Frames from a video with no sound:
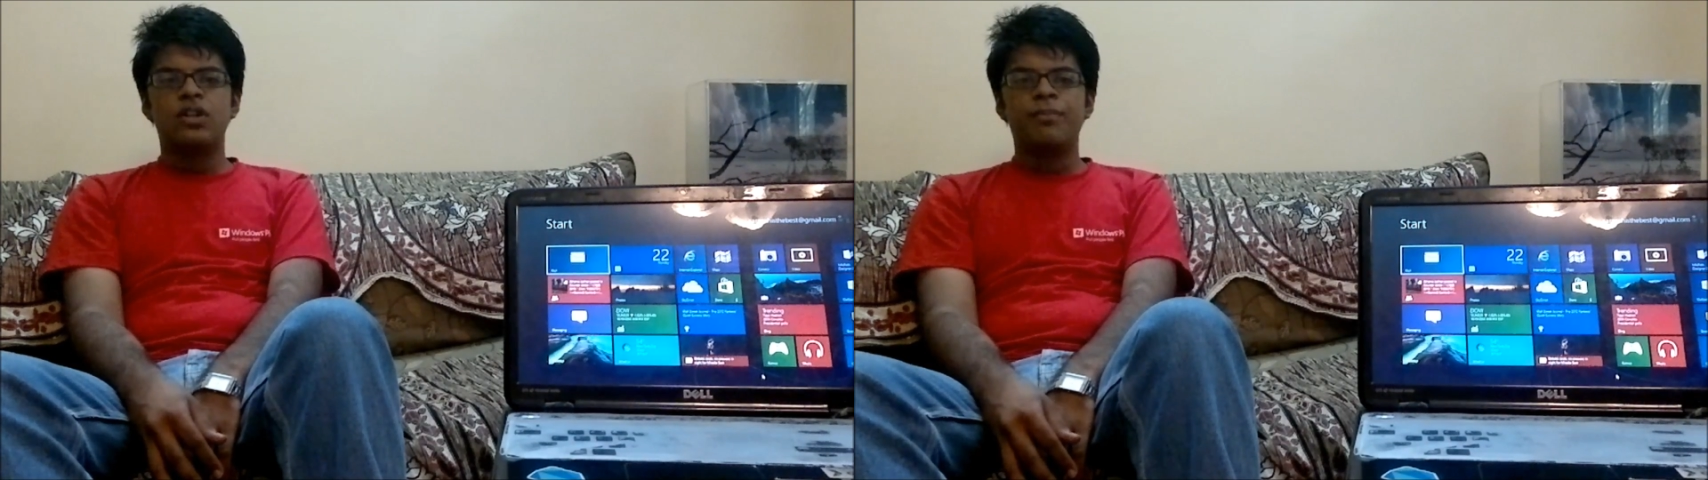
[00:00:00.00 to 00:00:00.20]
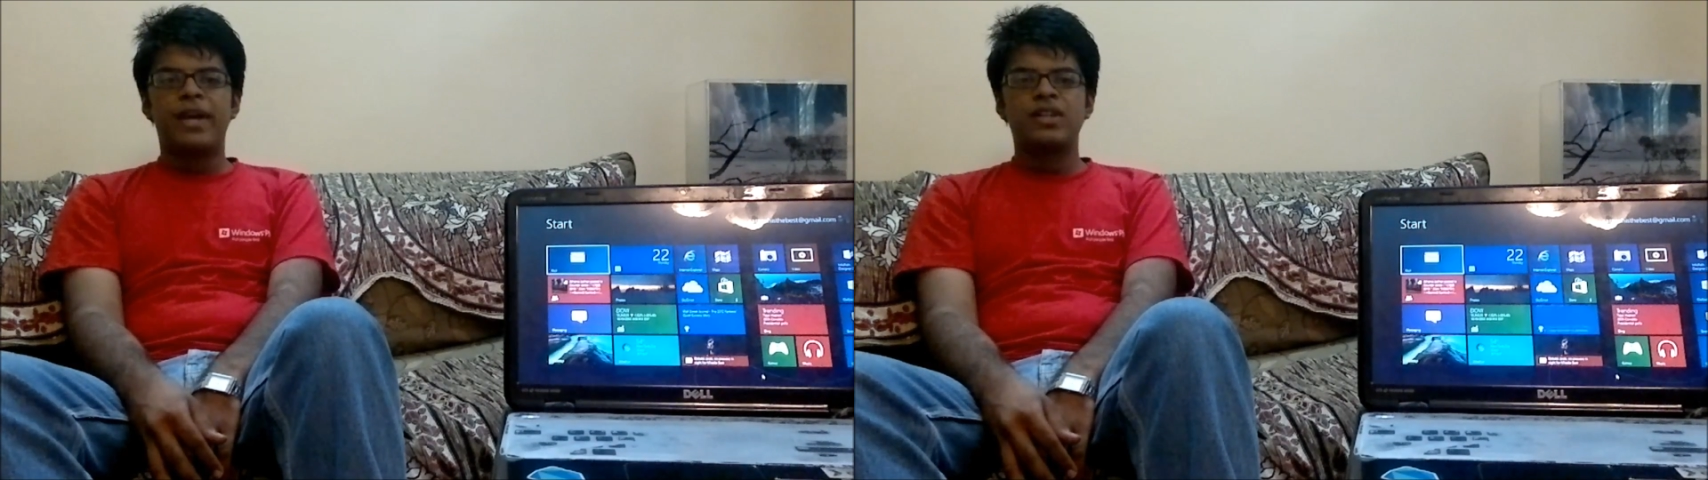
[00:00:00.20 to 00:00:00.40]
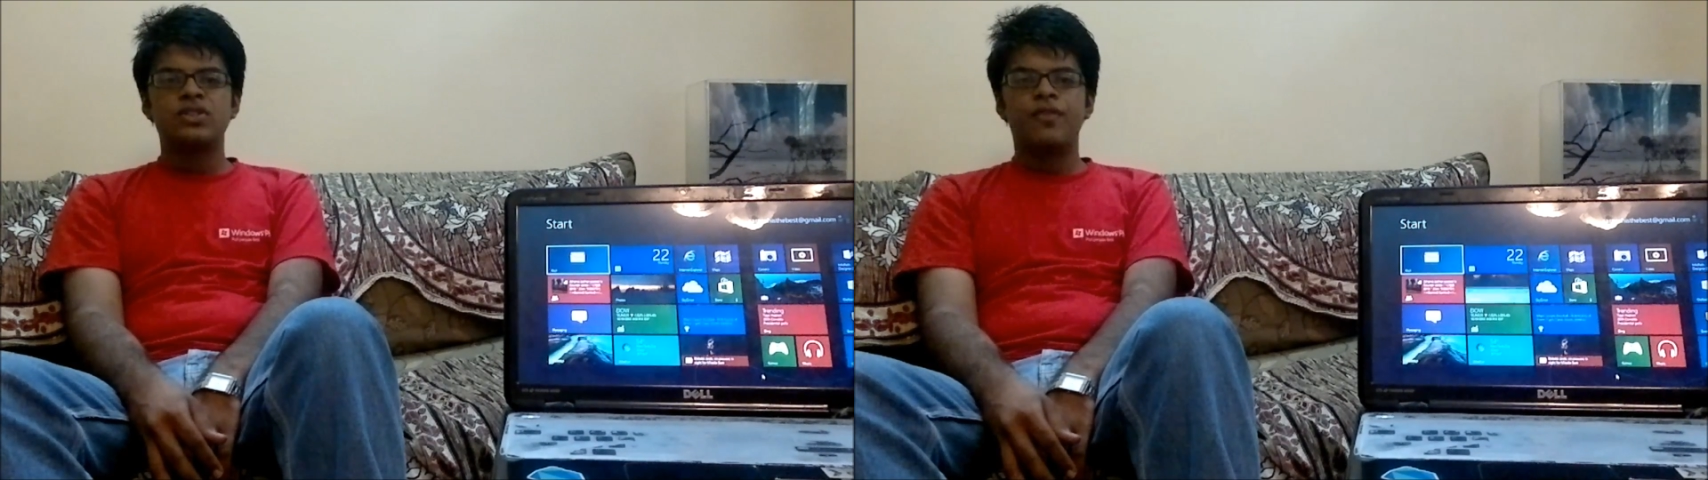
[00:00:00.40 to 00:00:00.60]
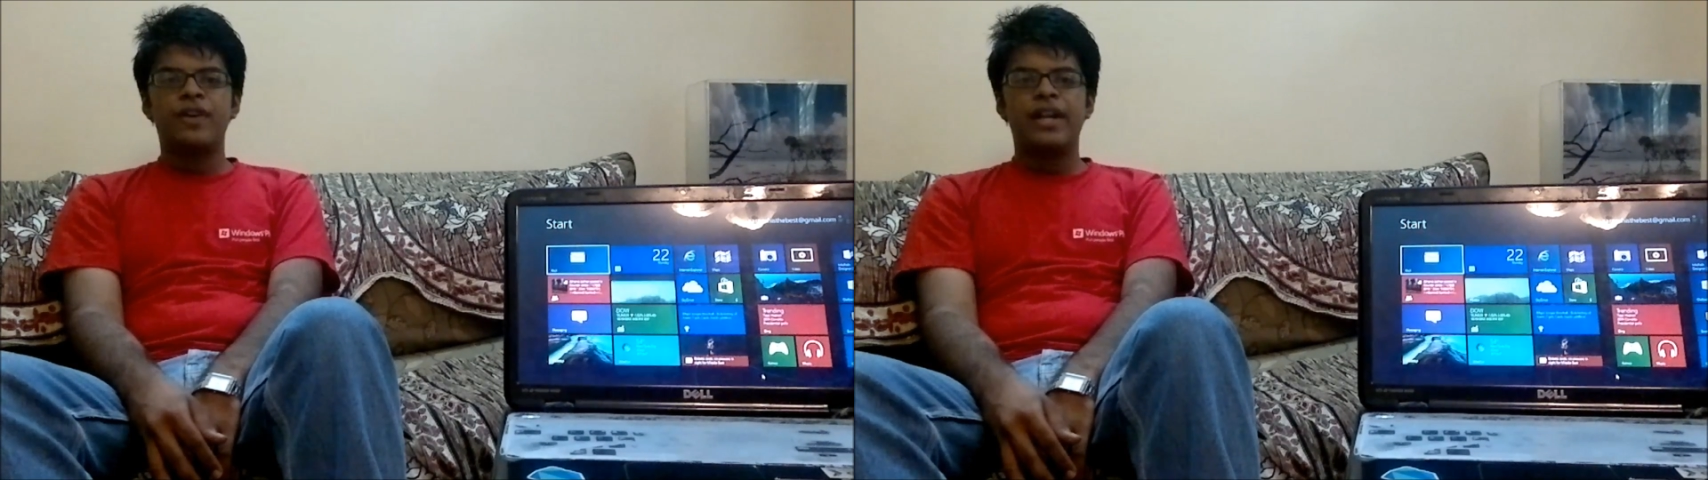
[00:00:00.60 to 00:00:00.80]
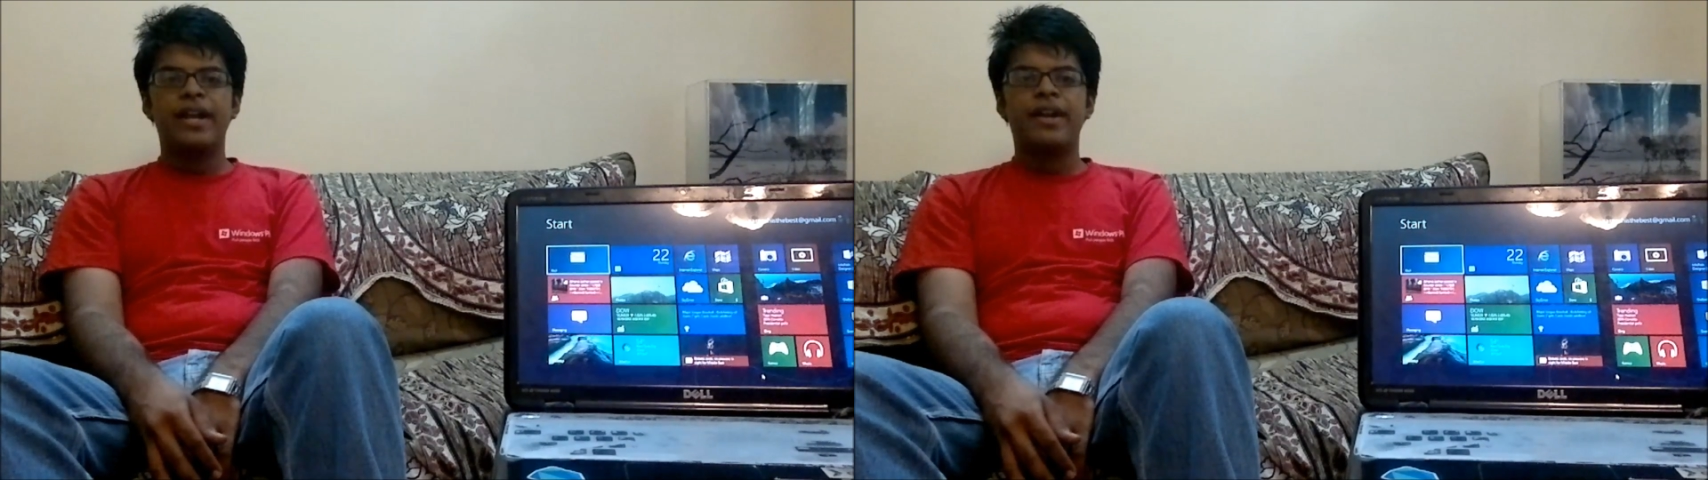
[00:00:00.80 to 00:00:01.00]
on Microsoft
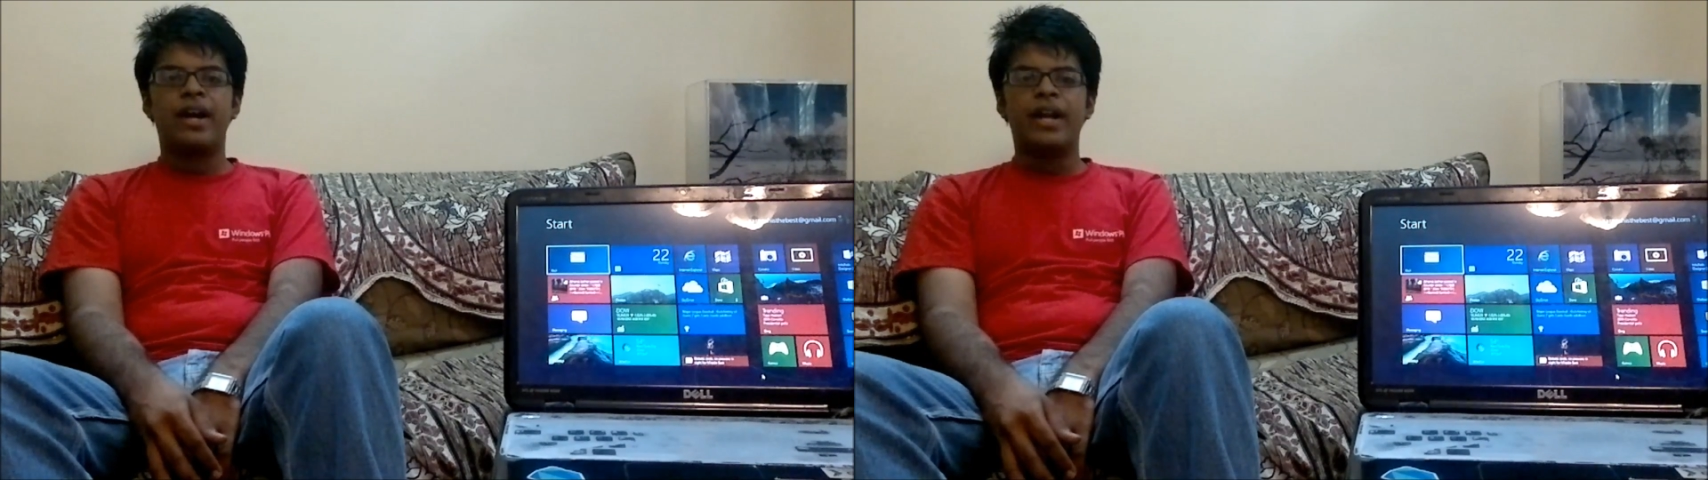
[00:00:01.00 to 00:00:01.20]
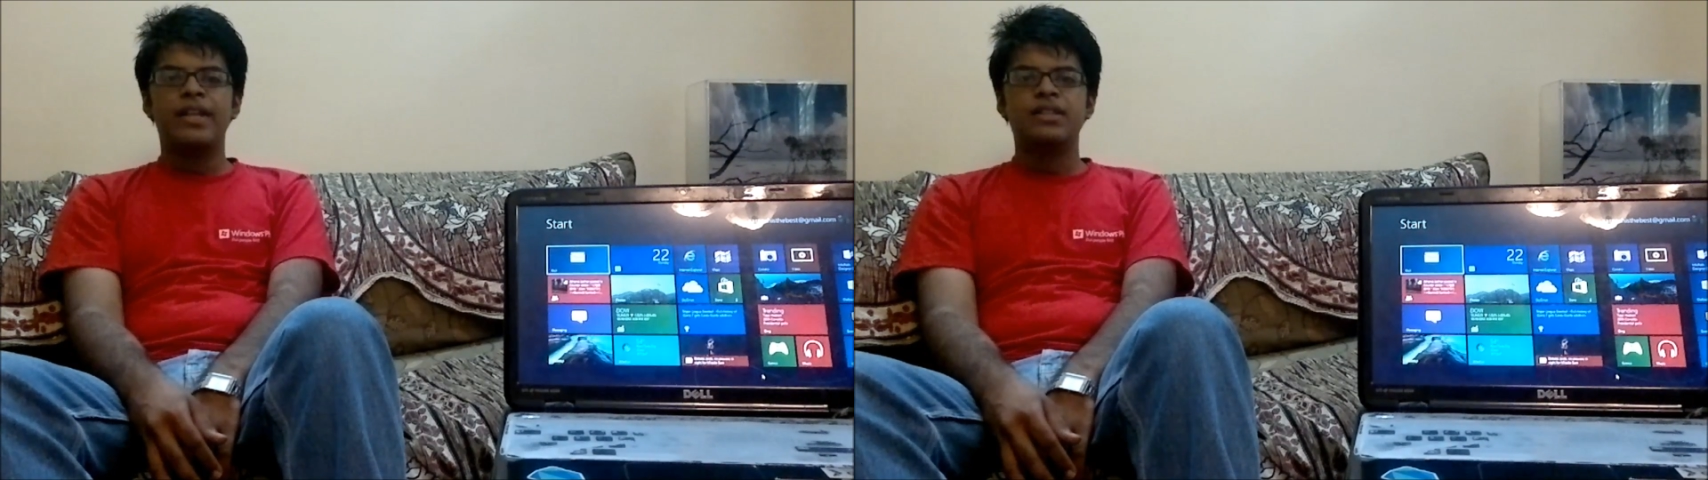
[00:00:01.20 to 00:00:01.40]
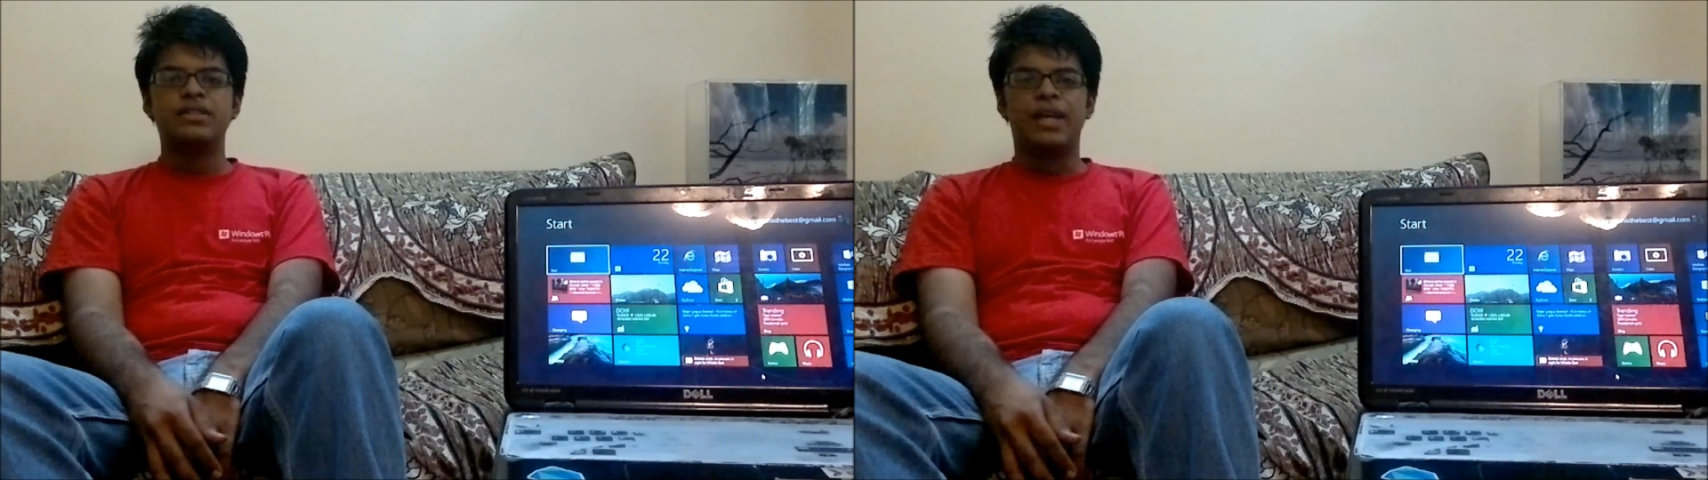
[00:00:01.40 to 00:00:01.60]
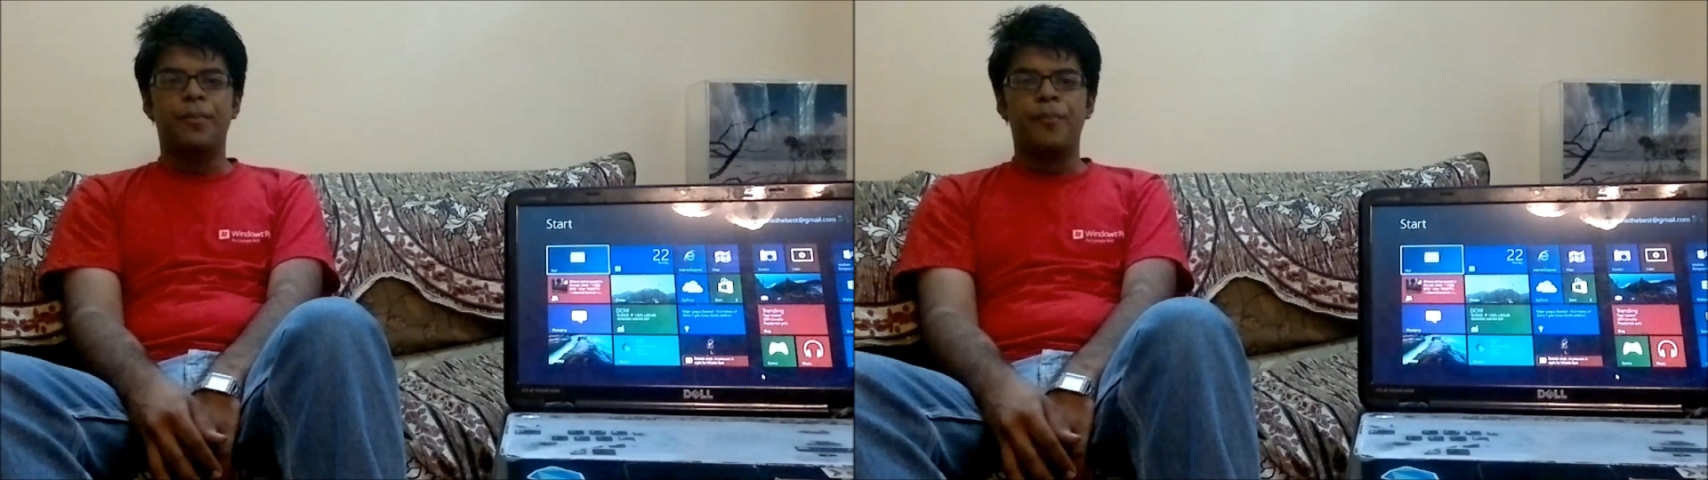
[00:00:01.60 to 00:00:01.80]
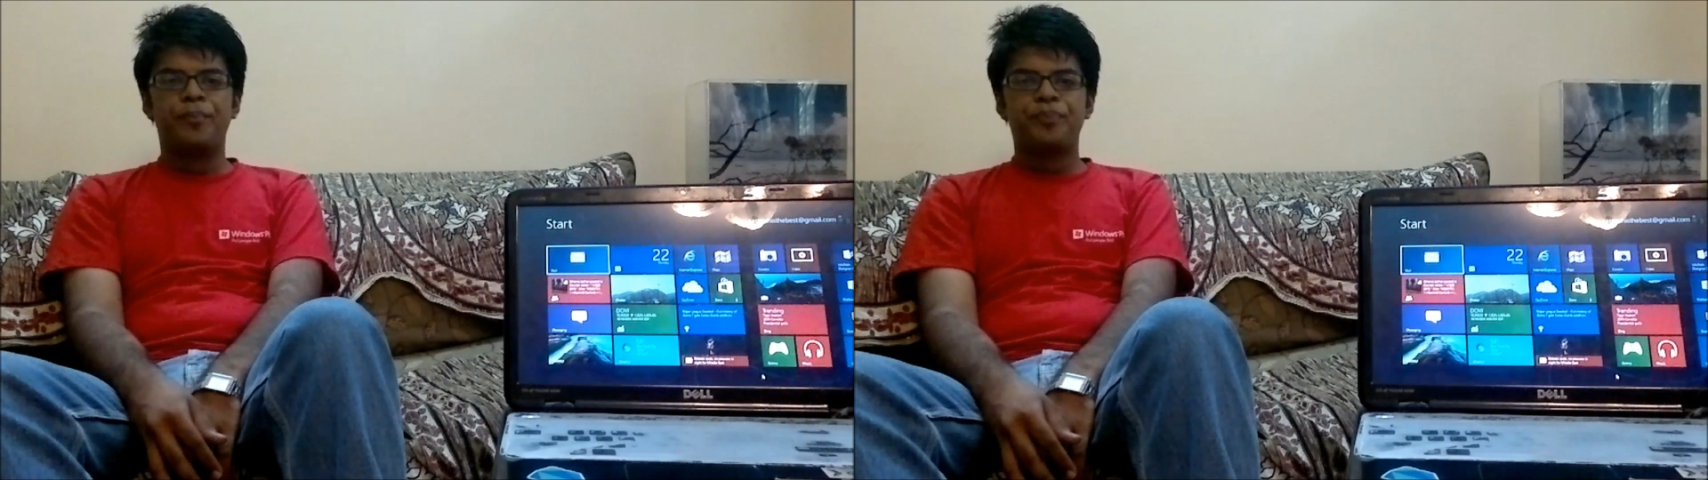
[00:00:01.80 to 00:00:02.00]
Connect regarding the same.